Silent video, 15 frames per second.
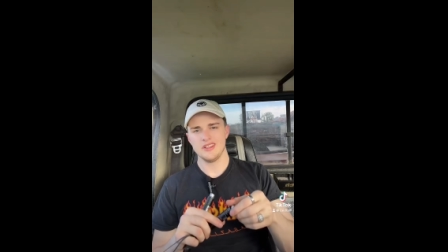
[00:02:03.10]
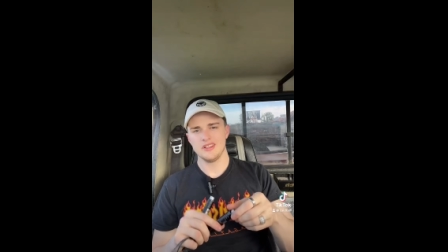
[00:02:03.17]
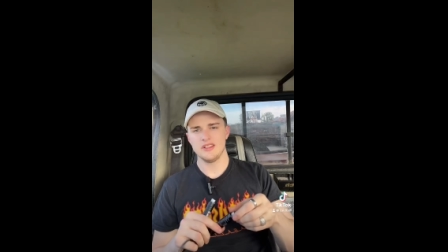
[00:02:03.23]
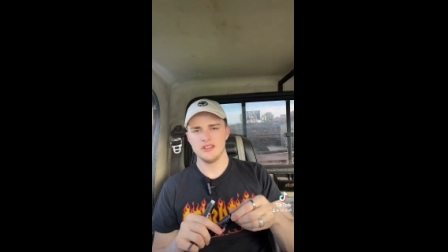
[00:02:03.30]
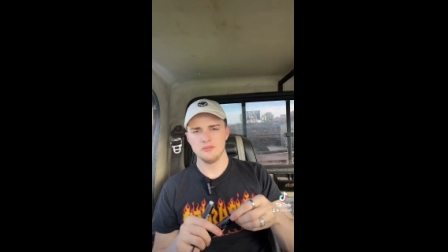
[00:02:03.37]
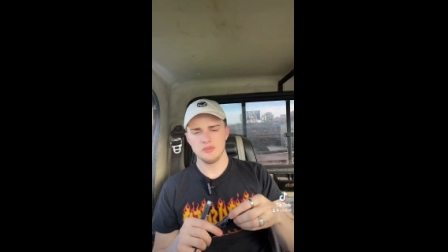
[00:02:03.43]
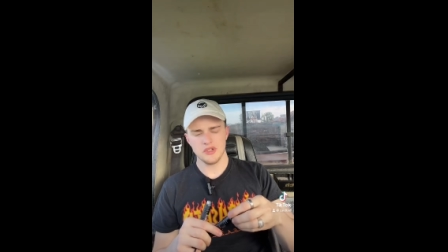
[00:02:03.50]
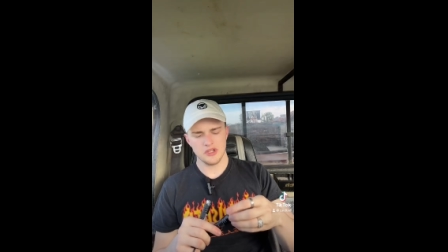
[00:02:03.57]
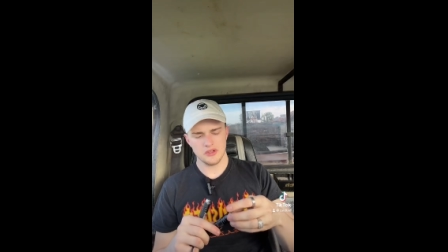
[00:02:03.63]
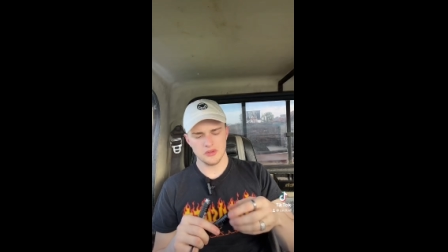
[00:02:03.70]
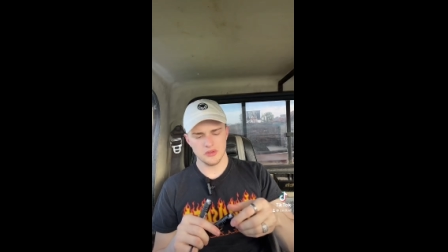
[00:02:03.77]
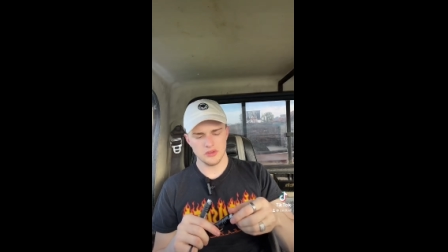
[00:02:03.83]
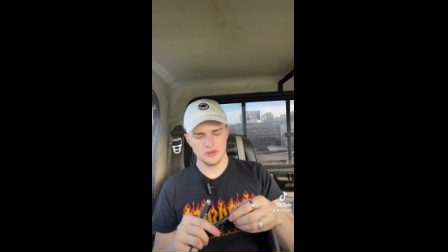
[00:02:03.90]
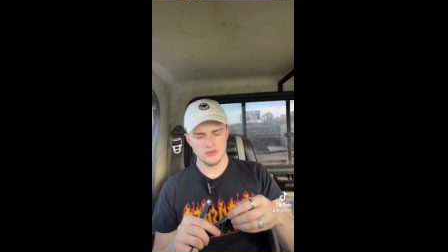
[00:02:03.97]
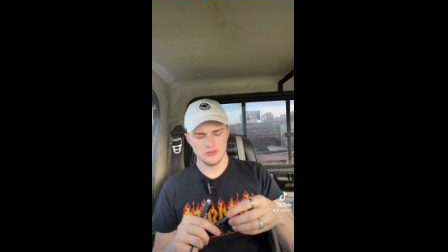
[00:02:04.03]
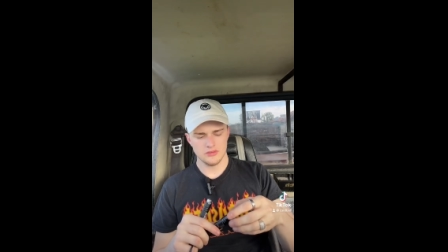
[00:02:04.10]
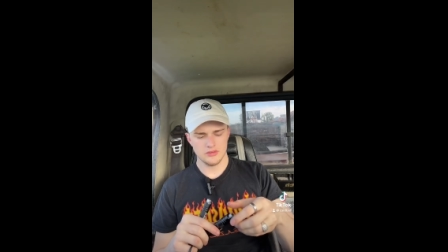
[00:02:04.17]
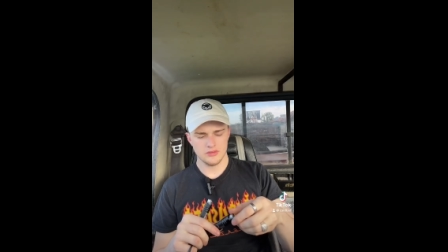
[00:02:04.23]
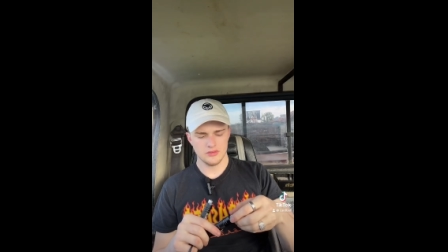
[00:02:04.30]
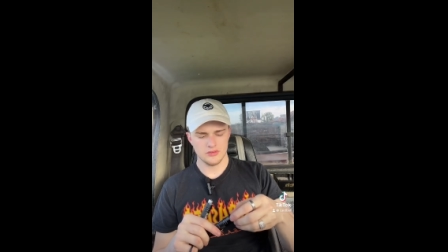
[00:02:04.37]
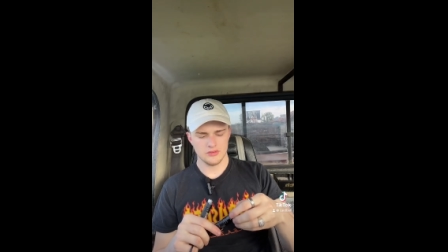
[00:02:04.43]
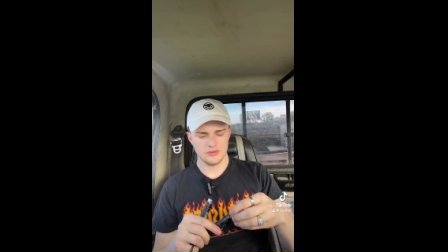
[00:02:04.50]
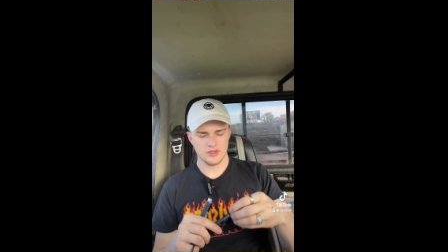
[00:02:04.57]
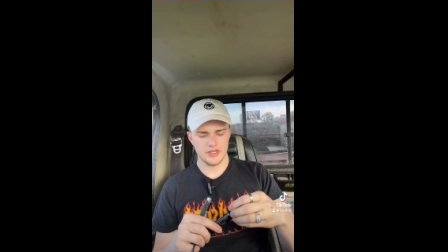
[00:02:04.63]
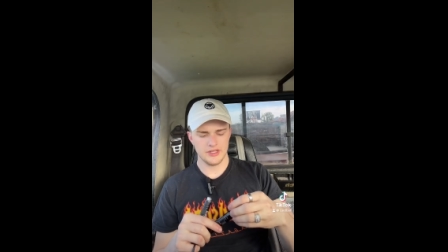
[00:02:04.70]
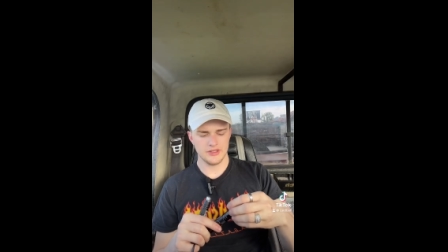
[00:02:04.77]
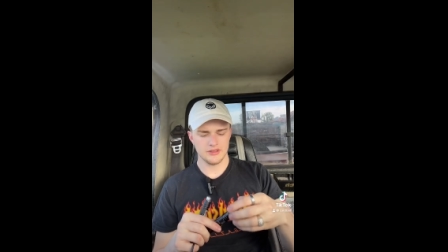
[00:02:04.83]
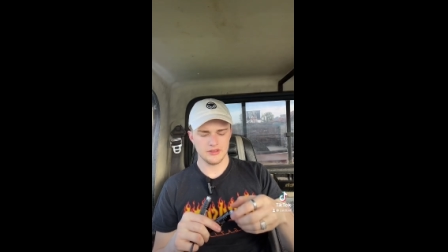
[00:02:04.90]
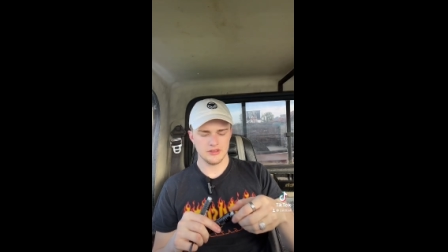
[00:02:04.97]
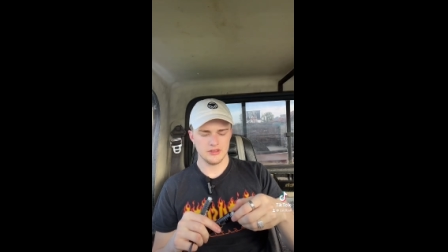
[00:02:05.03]
It's pretty cool,
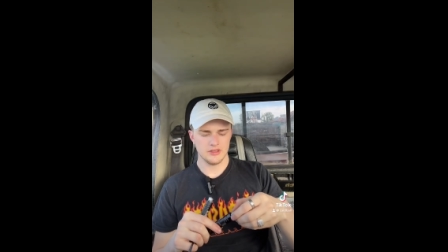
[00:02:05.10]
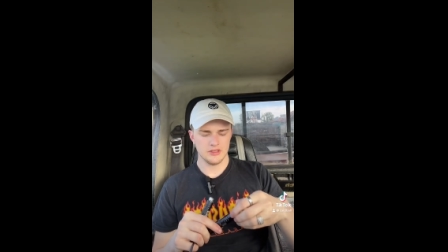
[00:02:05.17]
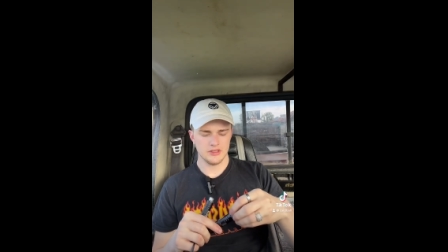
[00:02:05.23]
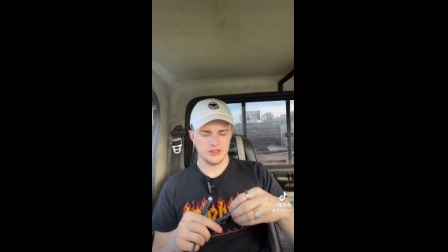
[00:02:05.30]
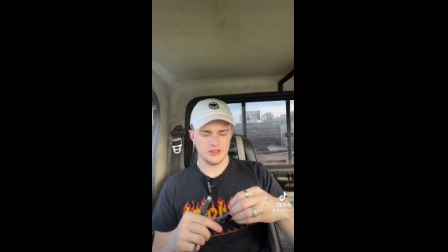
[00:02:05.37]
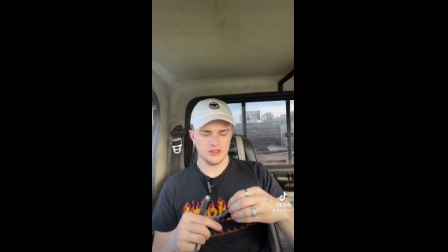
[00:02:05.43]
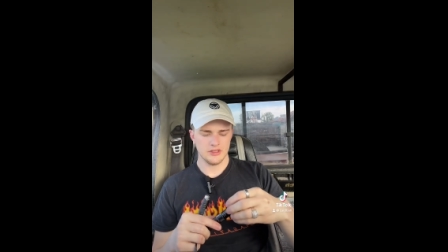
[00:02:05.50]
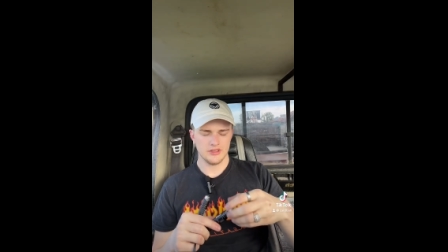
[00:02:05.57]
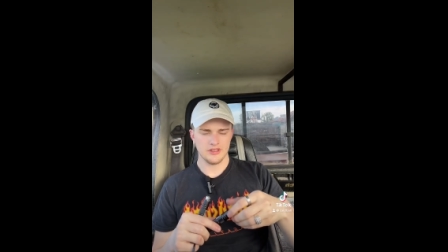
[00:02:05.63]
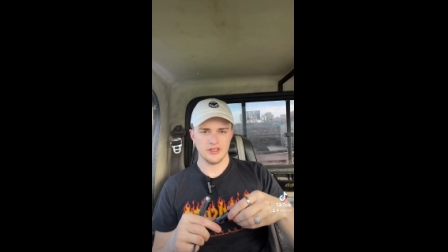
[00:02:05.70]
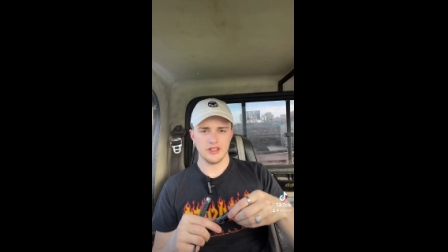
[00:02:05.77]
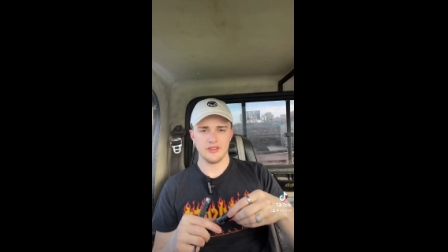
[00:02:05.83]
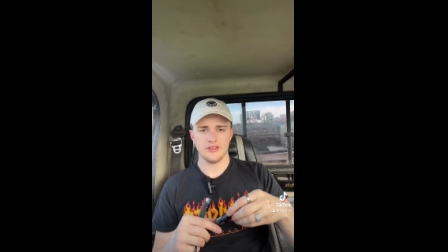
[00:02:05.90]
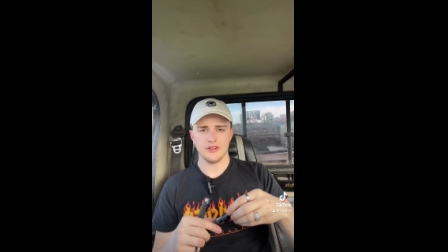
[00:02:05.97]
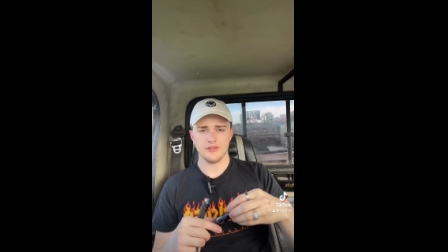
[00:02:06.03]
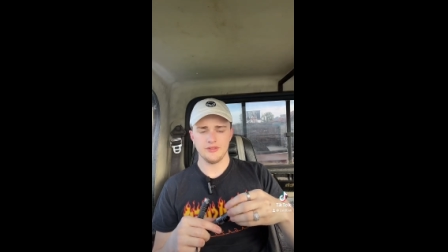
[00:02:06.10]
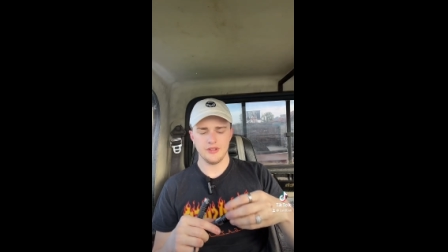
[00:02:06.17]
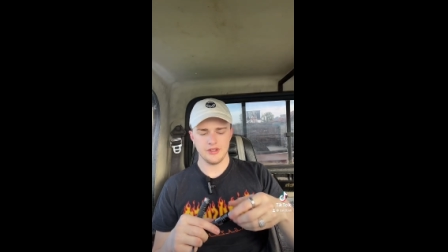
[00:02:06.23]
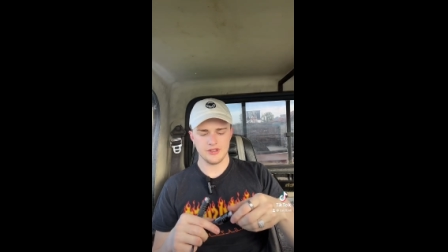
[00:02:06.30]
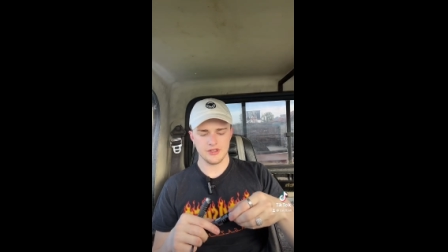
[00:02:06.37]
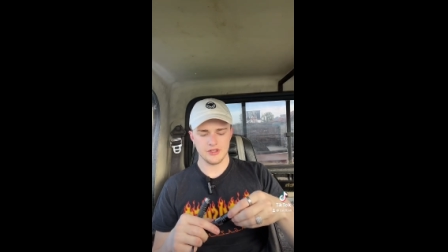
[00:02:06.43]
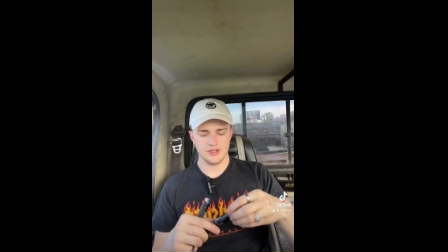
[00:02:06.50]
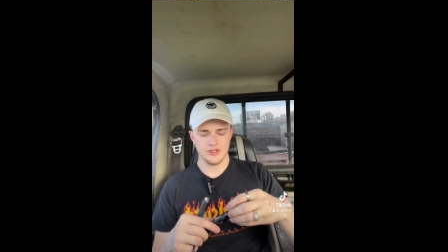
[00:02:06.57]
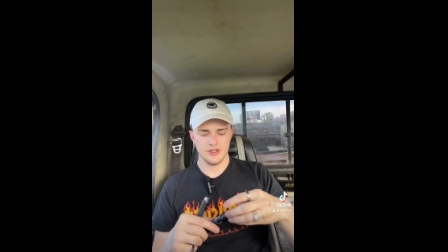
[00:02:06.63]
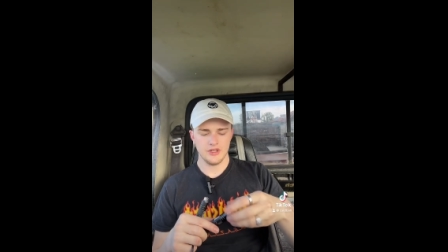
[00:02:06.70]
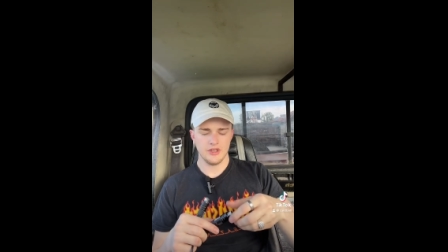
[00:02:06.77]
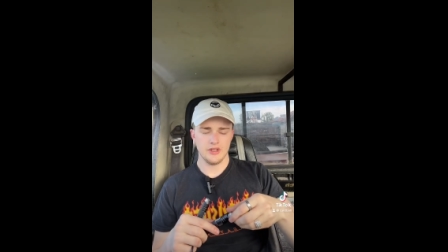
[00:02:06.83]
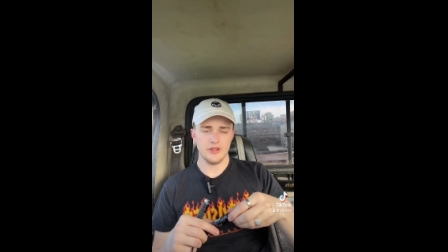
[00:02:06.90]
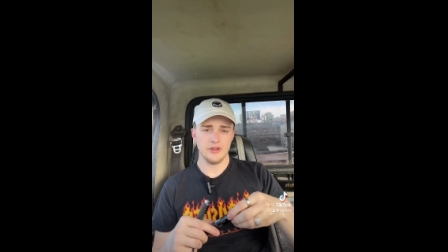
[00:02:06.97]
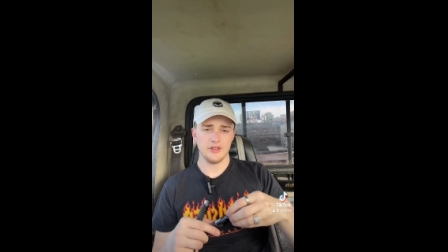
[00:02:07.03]
right? Nice little feature.
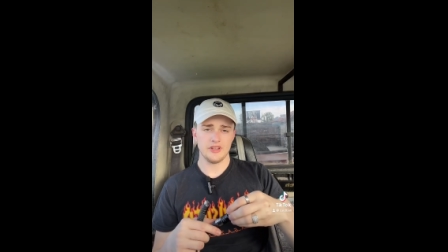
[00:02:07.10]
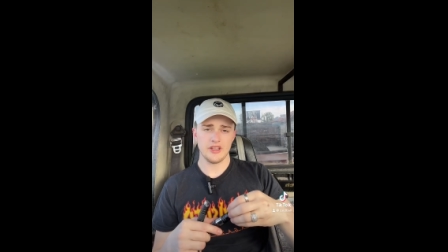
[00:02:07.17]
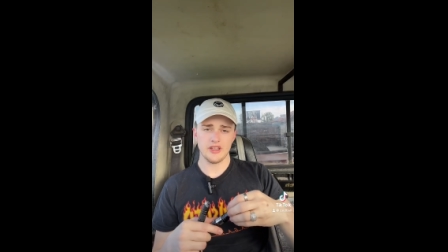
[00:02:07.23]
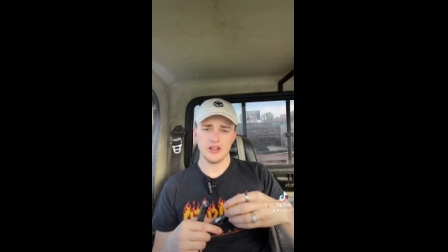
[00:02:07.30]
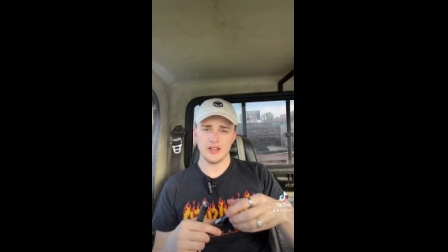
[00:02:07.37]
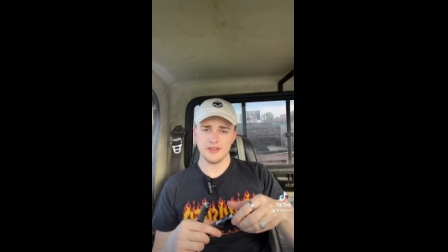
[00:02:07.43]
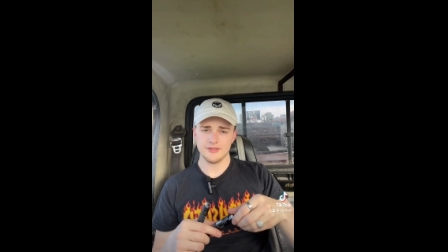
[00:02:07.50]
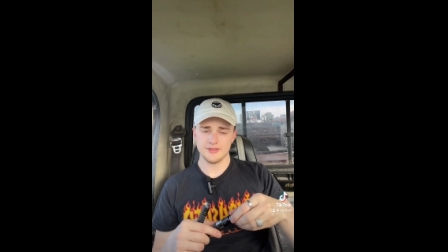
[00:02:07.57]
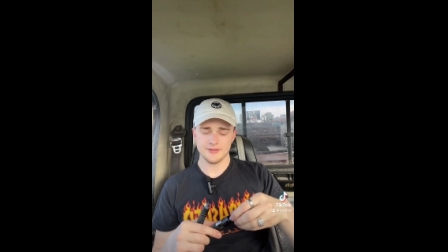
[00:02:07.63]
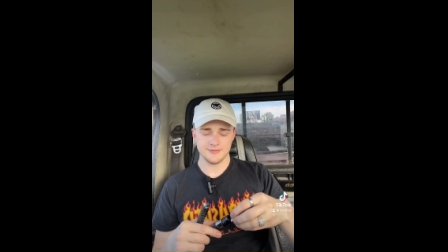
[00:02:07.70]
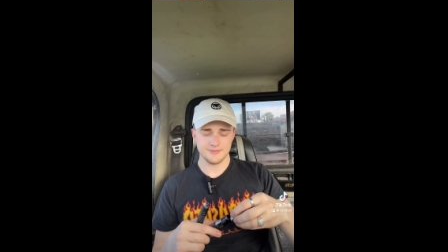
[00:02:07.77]
You can take it off.